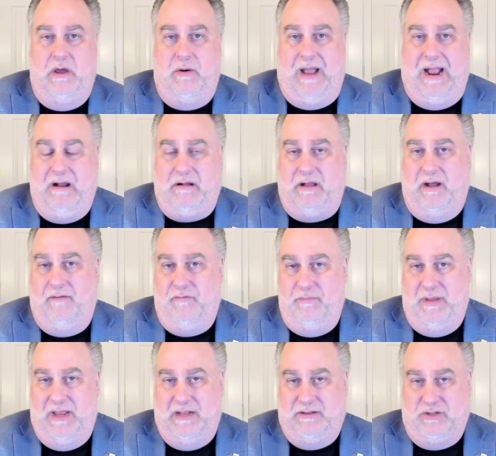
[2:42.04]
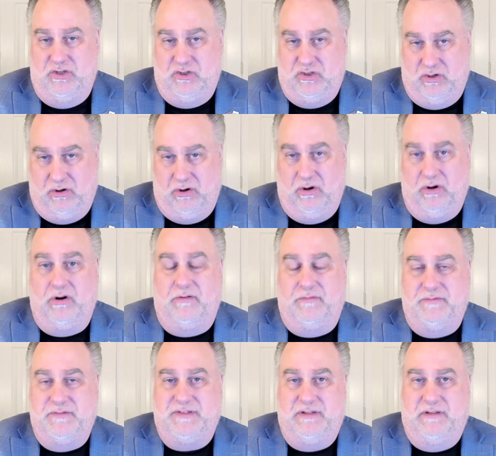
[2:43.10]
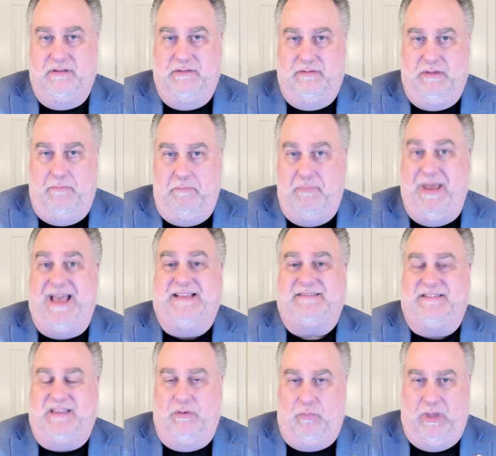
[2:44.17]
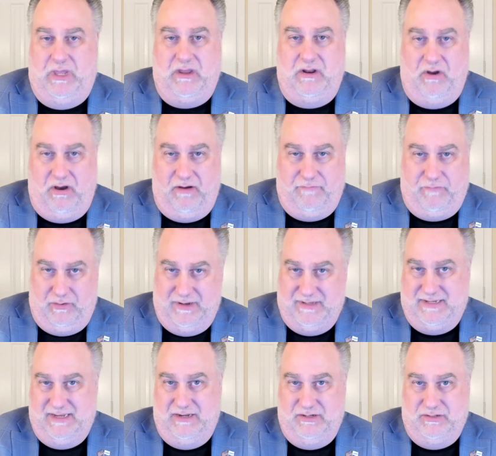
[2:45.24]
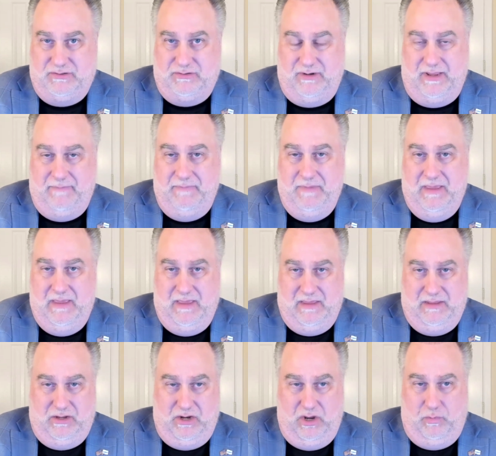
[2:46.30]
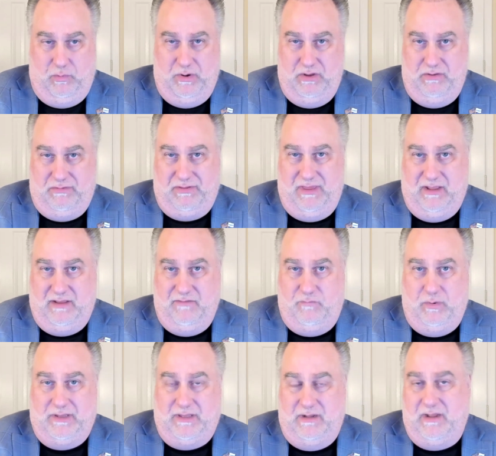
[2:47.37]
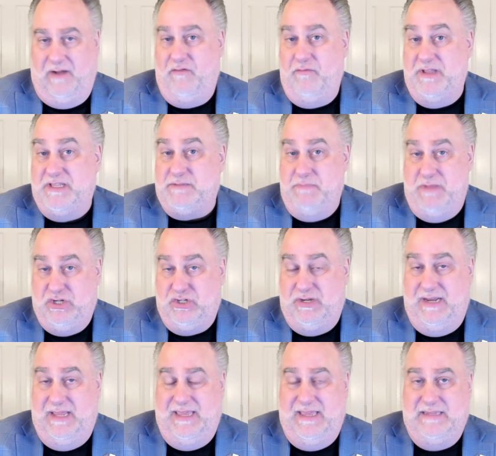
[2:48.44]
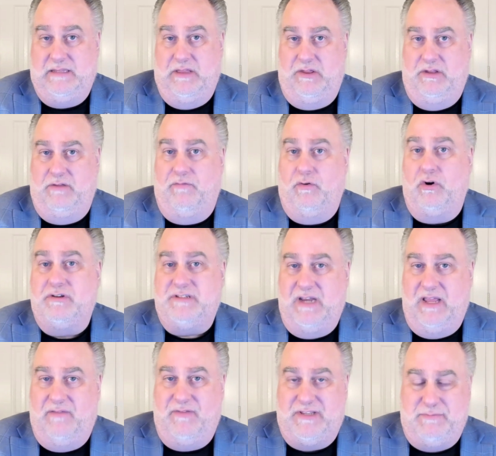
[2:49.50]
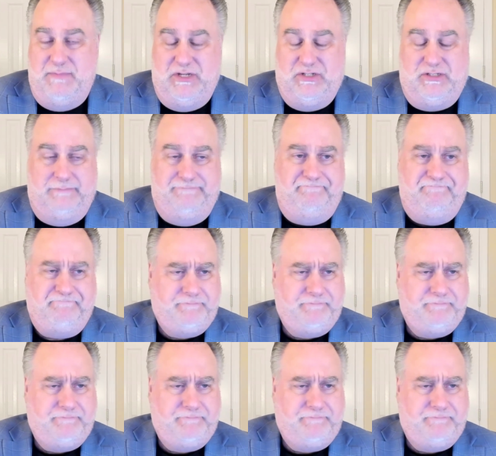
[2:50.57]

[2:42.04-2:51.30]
Our government deserves the best that we can offer as industry. When you think of what the government's mission is and the diversity of its mission,